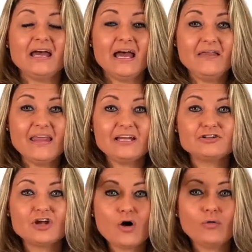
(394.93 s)
and they
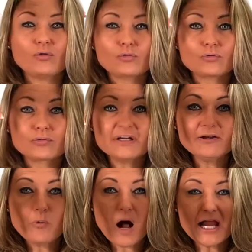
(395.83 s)
don't
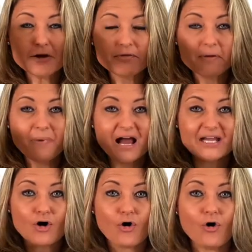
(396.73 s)
rewire the
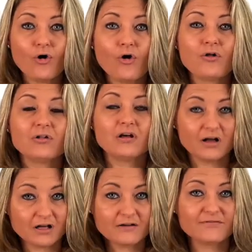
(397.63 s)
mind all
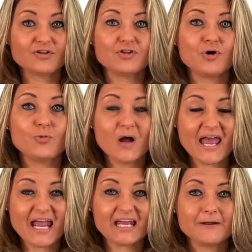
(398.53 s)
of the
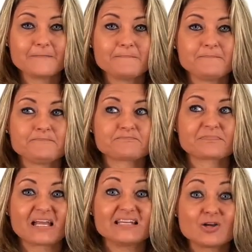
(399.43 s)
way.
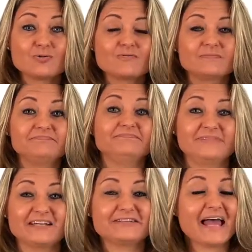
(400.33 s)
And so
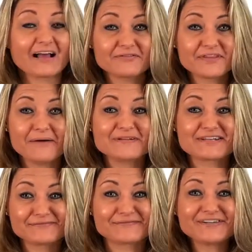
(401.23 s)
exactly, that was
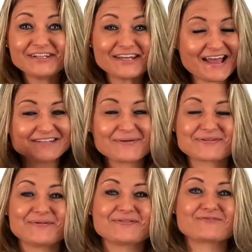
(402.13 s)
really, as I was
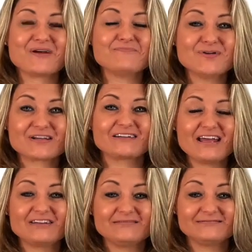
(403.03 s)
going through my book
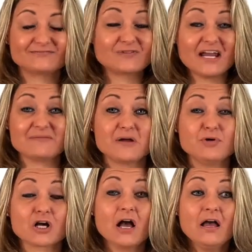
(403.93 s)
and writing my
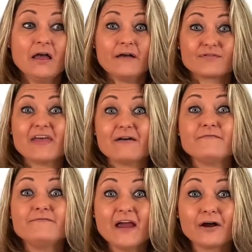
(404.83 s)
book, for that
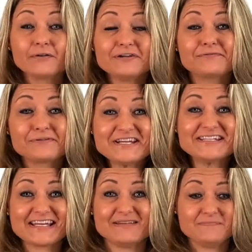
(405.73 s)
very
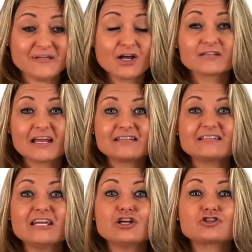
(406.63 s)
reason, because I
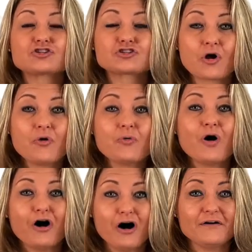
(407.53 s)
see it
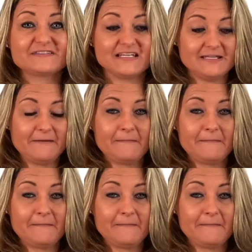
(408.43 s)
so often.